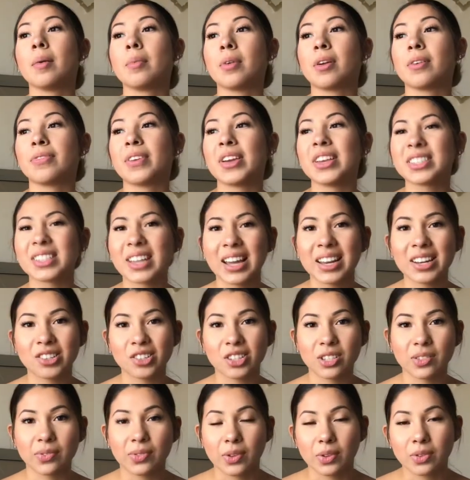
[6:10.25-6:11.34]
Your face kind of
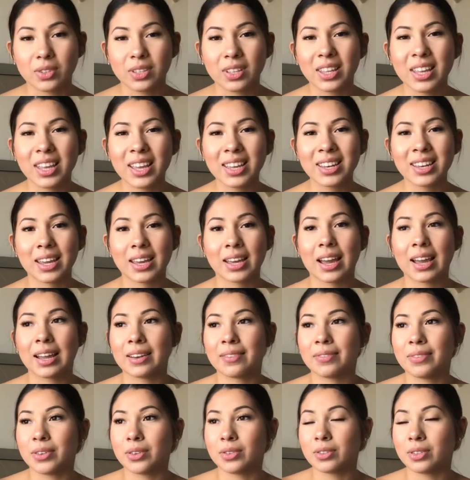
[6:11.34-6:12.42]
just feels clean. It kind
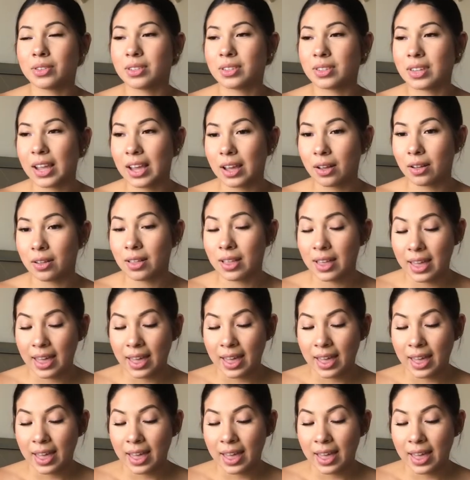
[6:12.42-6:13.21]
of feels stale.